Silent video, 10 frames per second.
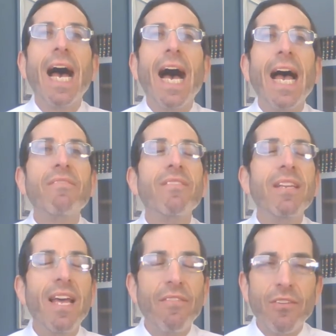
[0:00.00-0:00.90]
I've
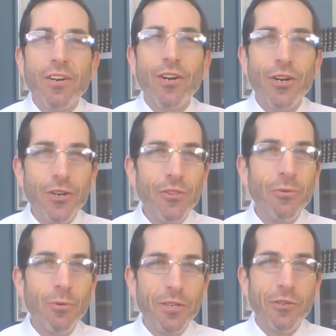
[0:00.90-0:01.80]
never heard the
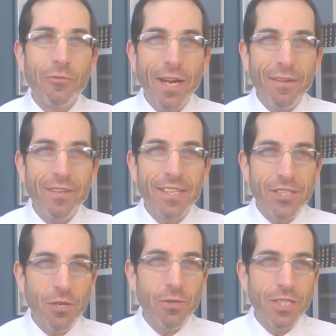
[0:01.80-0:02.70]
word craving
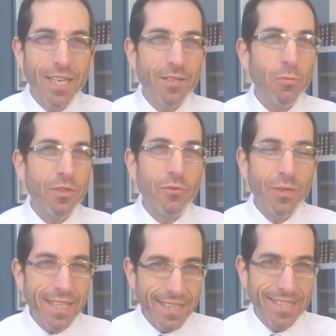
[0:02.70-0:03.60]
associated with
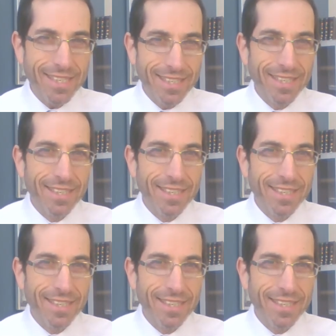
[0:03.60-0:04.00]
greens,